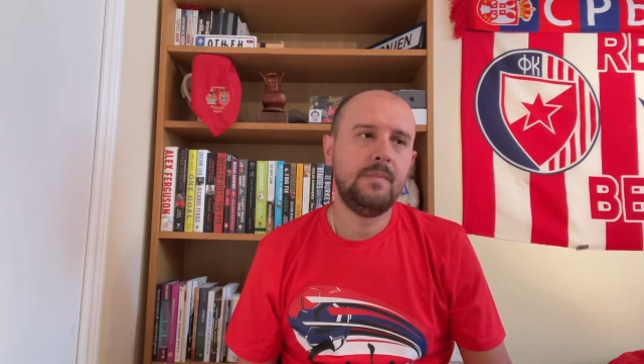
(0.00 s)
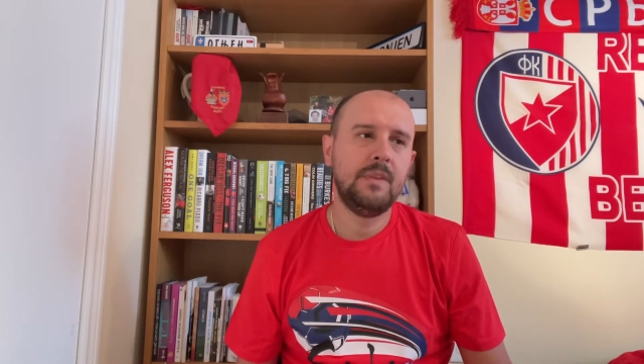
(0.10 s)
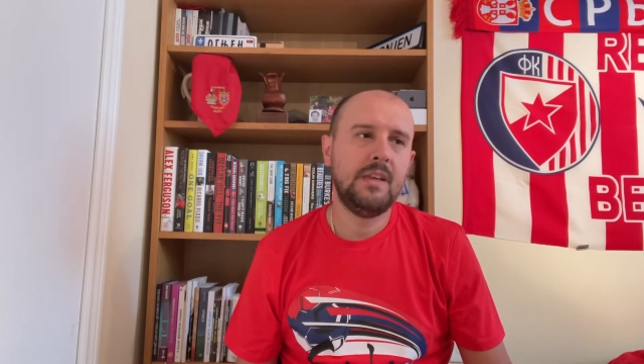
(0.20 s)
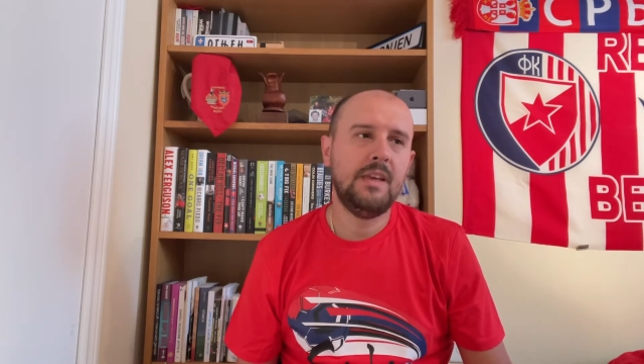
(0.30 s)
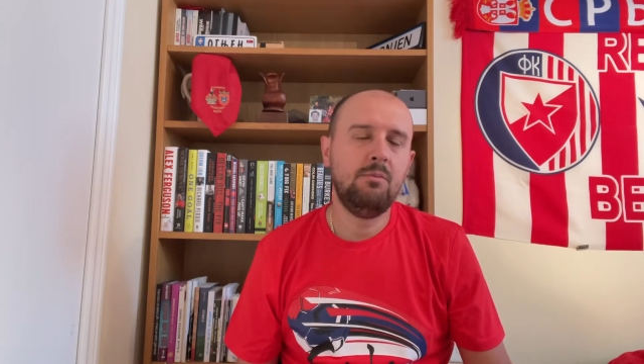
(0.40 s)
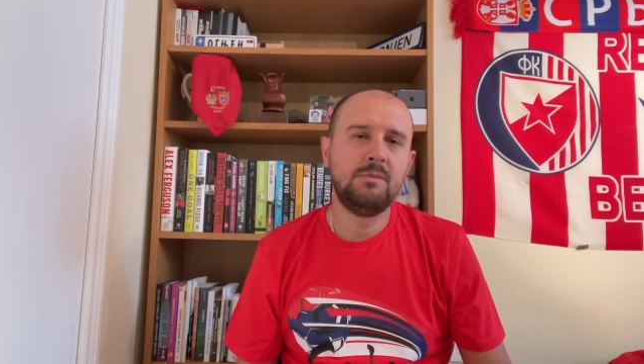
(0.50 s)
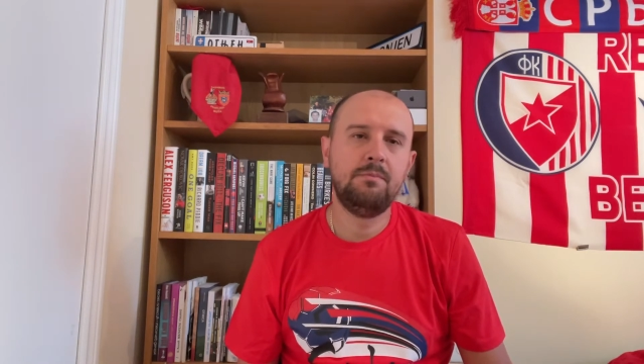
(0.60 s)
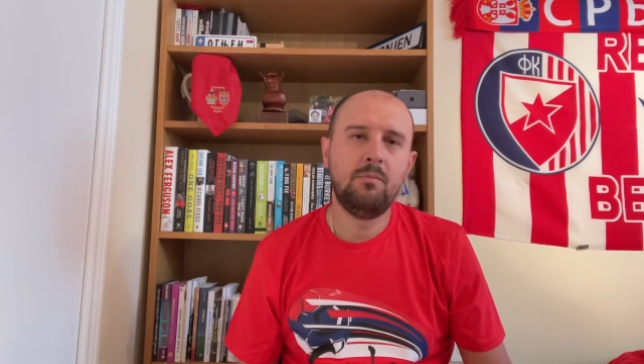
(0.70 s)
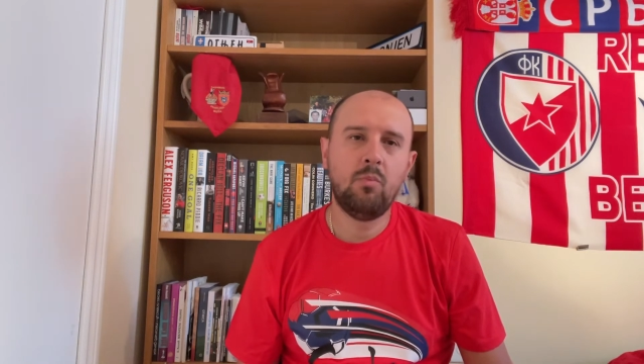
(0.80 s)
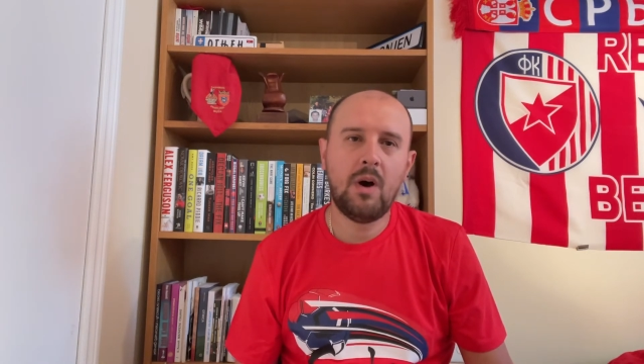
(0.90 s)
he was
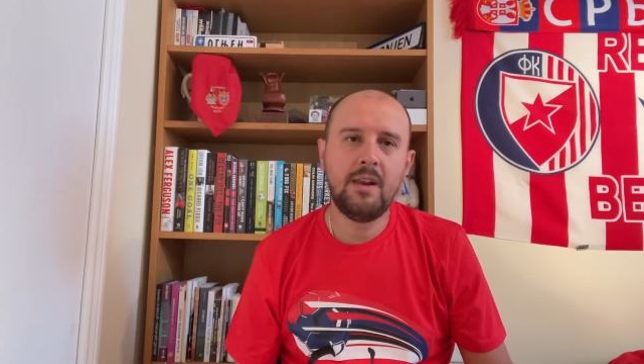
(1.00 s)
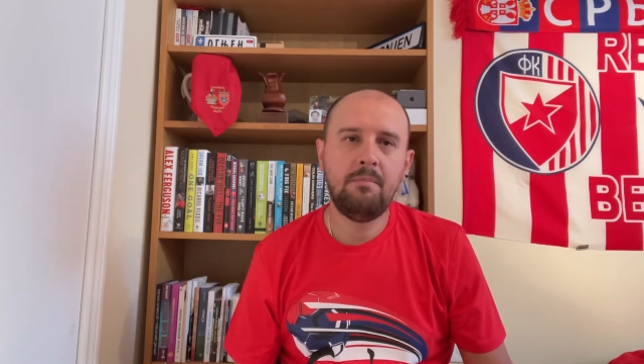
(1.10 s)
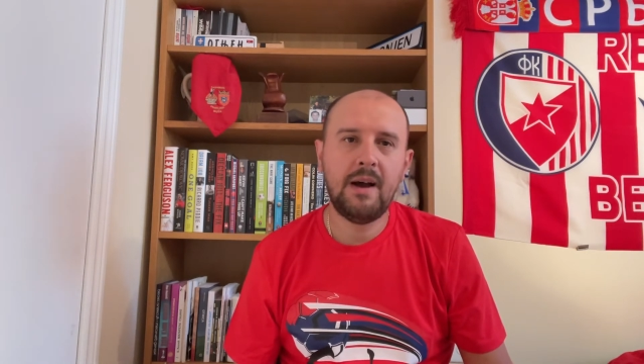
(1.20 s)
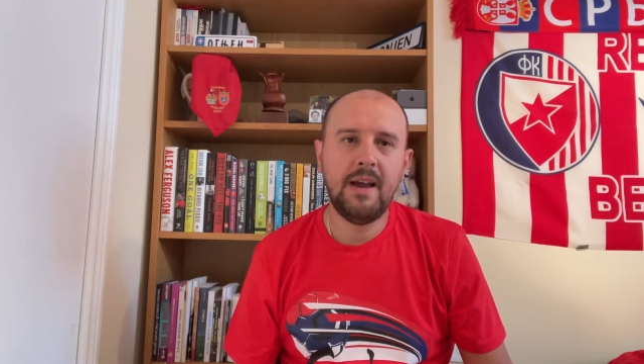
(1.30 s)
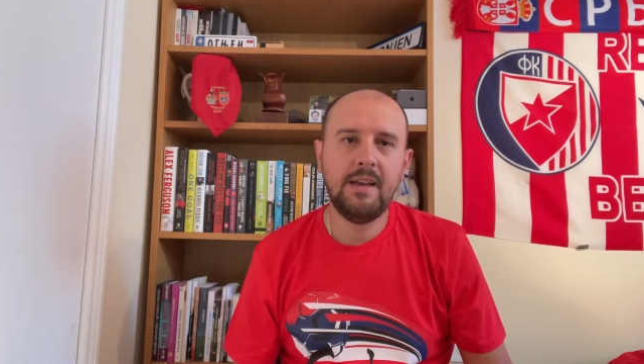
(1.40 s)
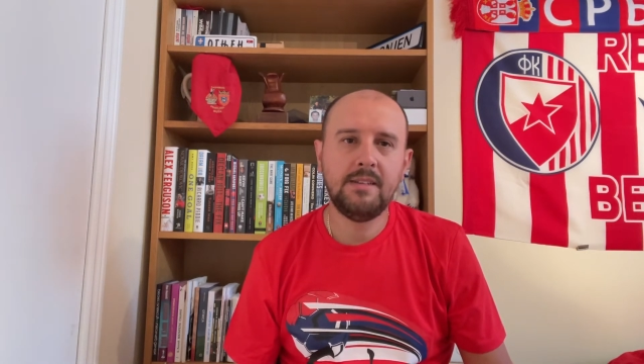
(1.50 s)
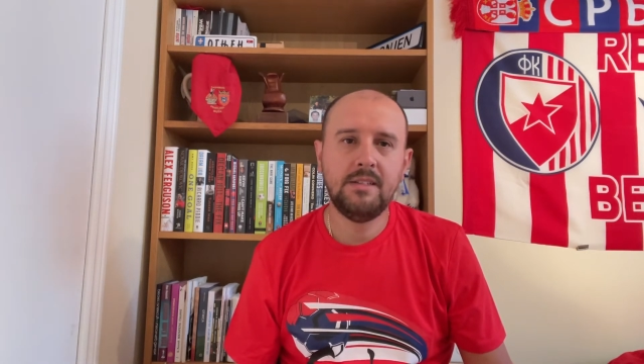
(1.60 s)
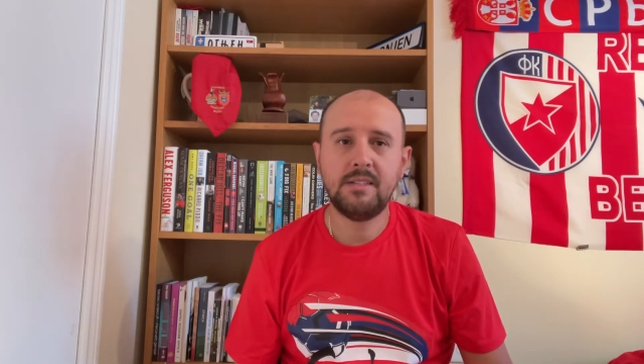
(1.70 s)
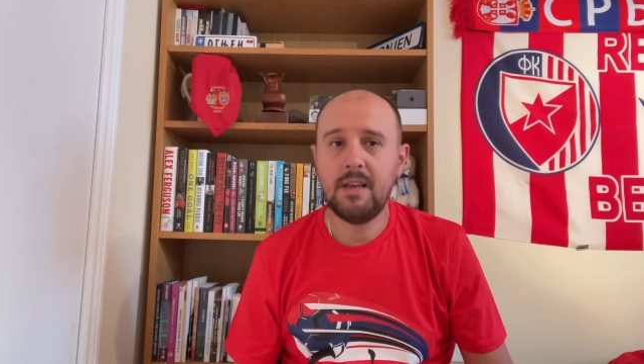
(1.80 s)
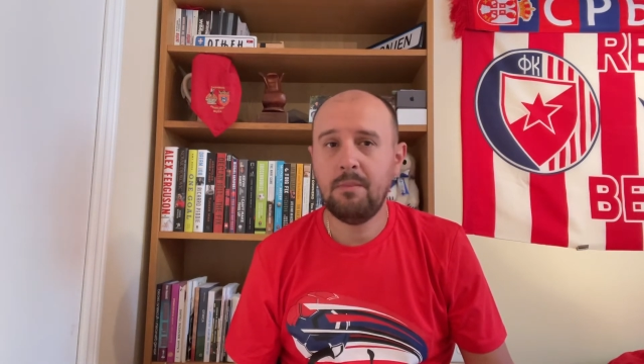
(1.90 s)
wanted by
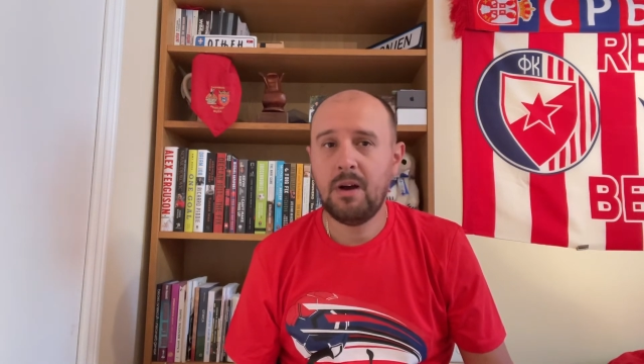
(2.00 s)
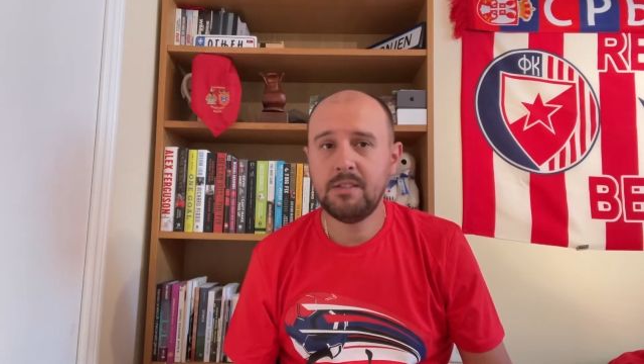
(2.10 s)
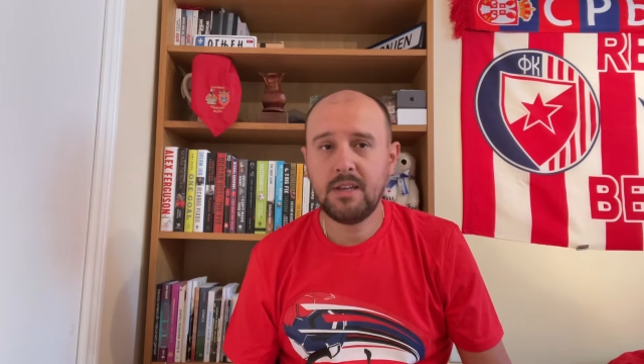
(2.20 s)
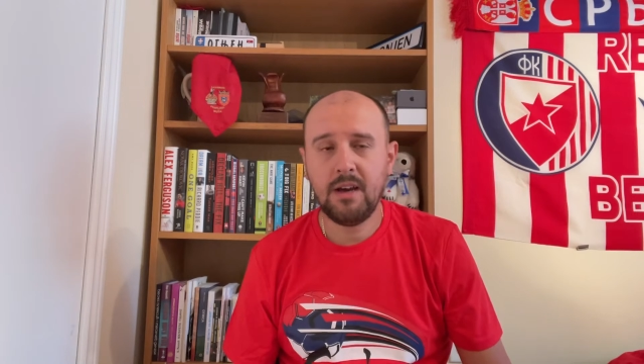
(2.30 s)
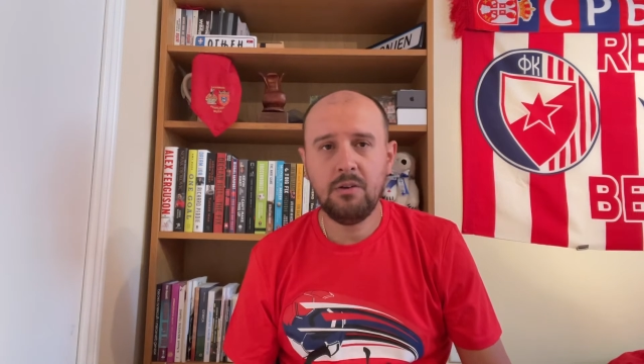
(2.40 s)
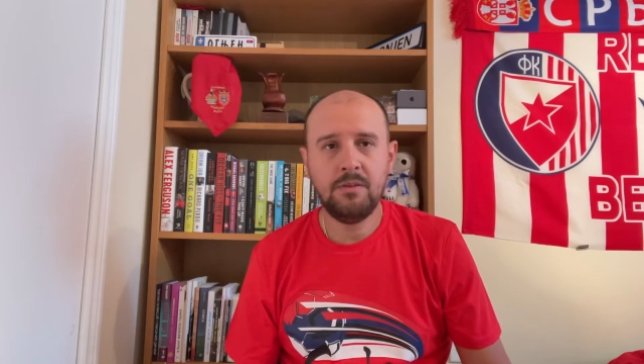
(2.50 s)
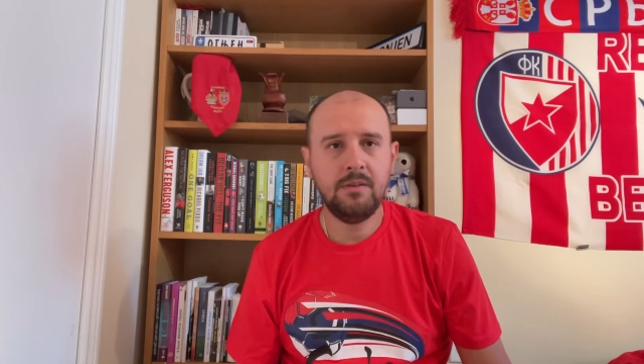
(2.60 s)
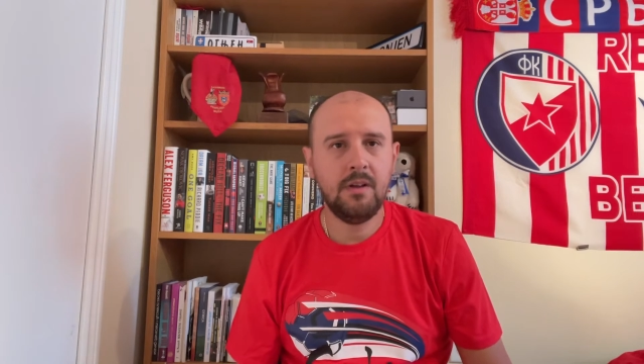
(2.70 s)
CSKA Moscow,